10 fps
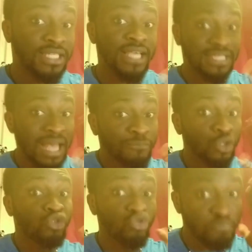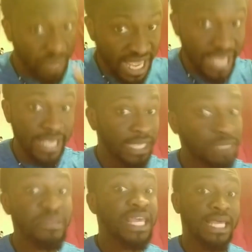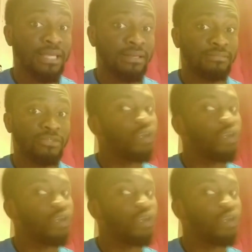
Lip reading: says something to be is be,